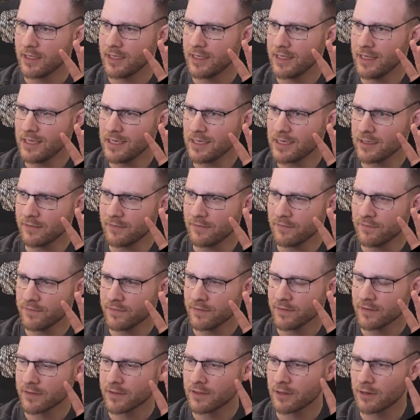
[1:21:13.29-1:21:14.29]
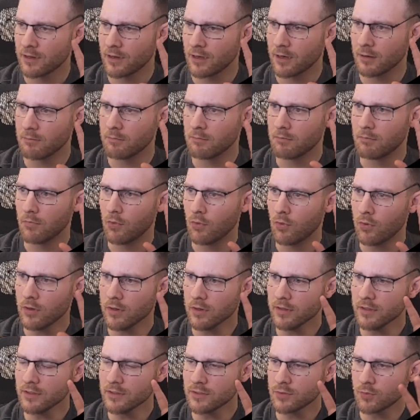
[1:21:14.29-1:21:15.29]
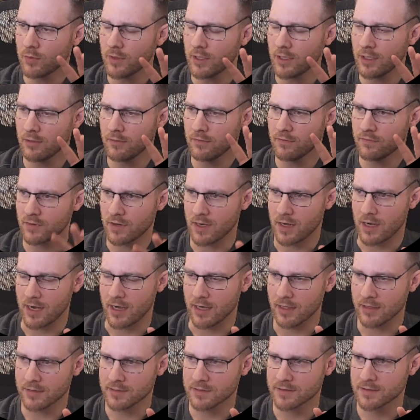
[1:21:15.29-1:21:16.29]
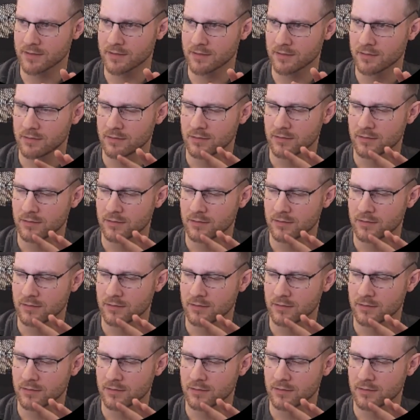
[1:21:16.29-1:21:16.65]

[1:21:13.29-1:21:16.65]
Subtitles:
If there are more than 12 rocks,